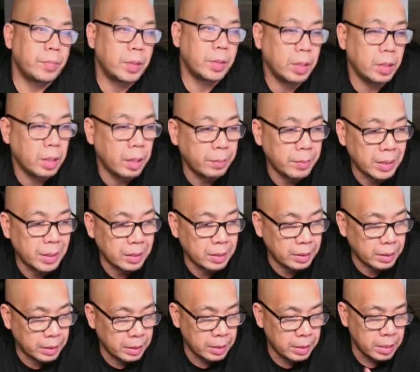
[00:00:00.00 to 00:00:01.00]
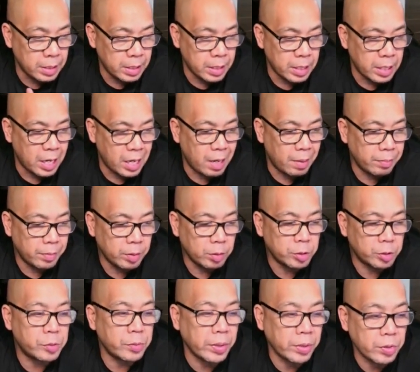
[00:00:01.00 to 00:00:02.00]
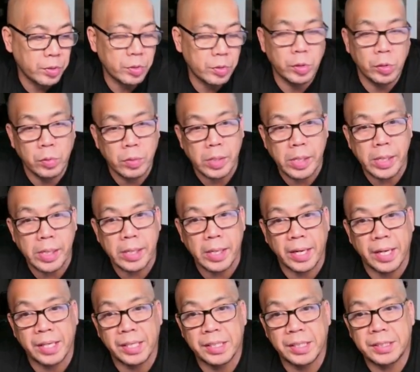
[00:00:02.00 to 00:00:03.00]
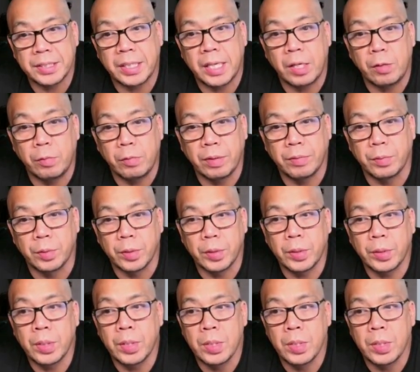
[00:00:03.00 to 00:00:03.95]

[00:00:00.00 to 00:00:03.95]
I'm no stranger to doing AIs. However,